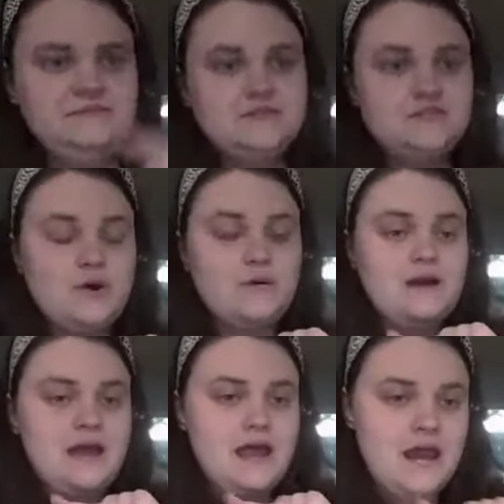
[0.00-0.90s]
So
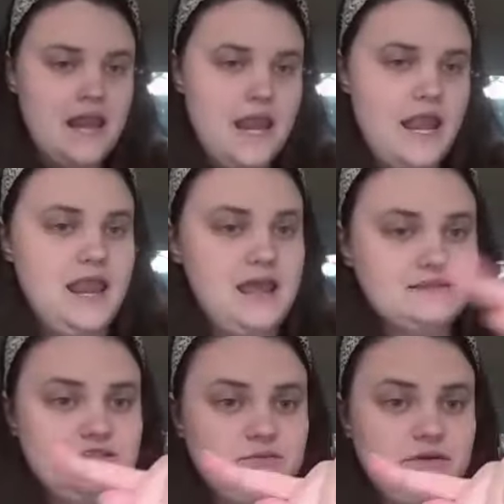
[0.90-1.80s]

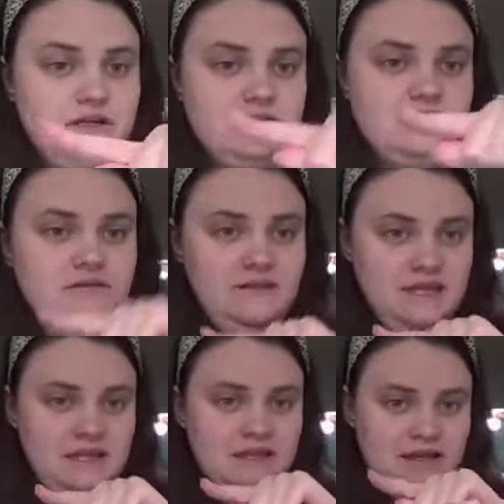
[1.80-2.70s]
next week
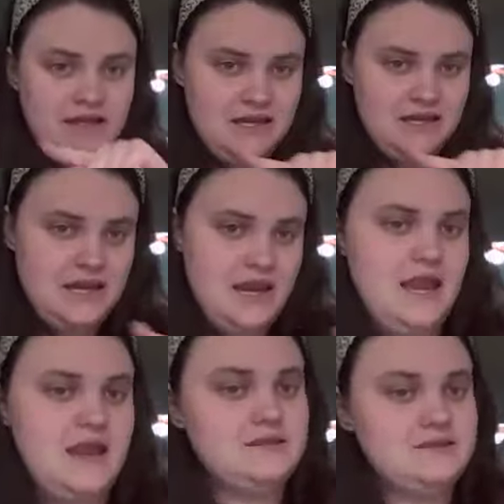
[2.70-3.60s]

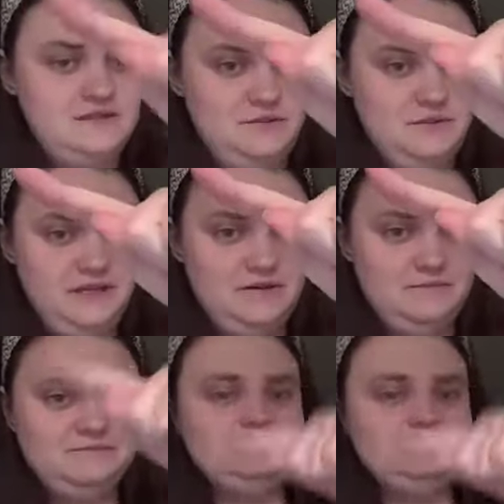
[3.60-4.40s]
next week.